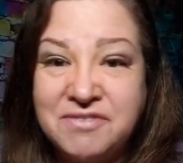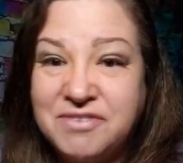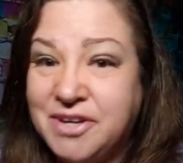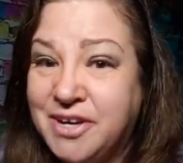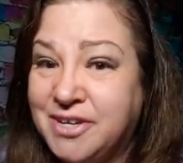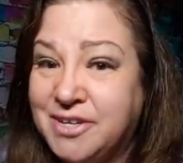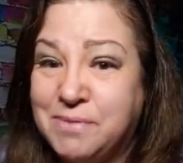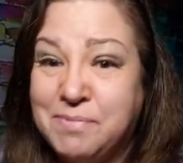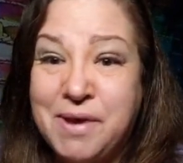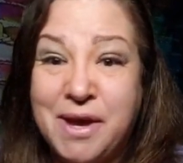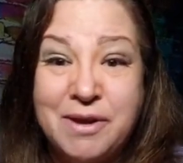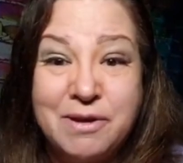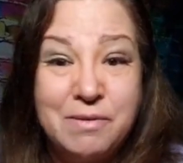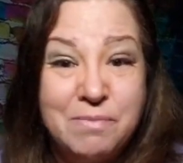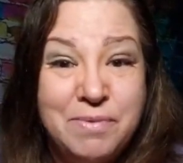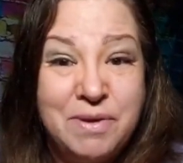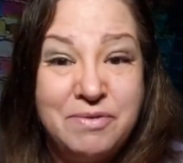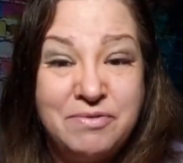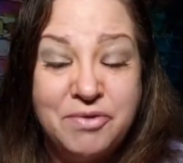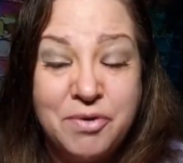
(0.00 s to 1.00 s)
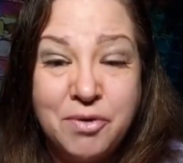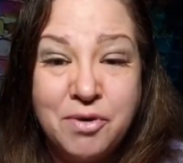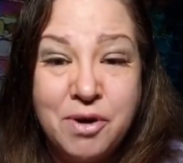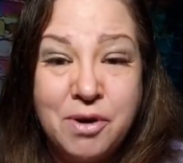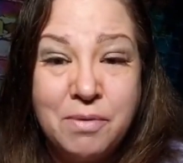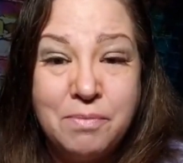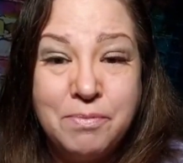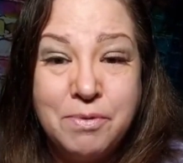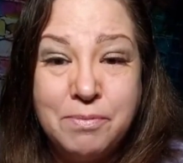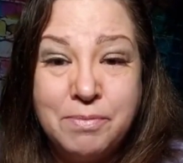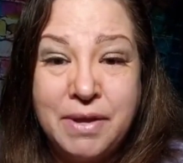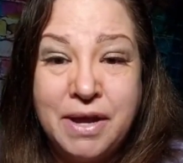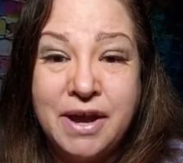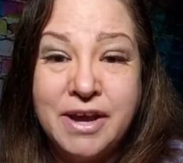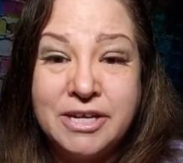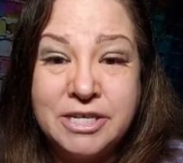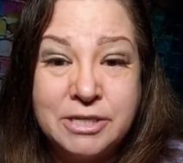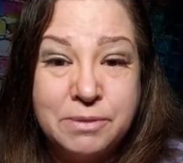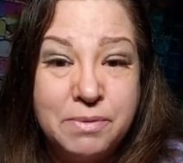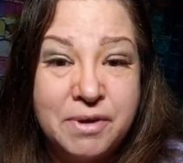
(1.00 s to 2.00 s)
I've talked about her before, Bumi
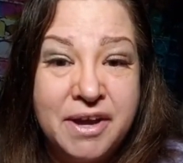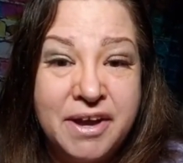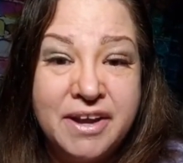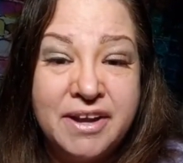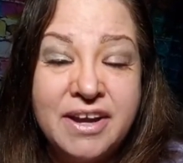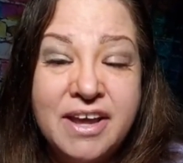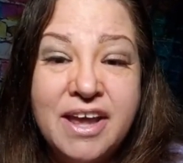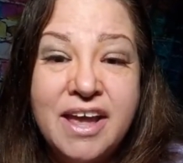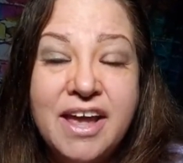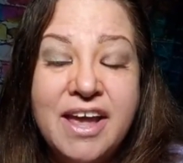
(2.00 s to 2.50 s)
Ajabad.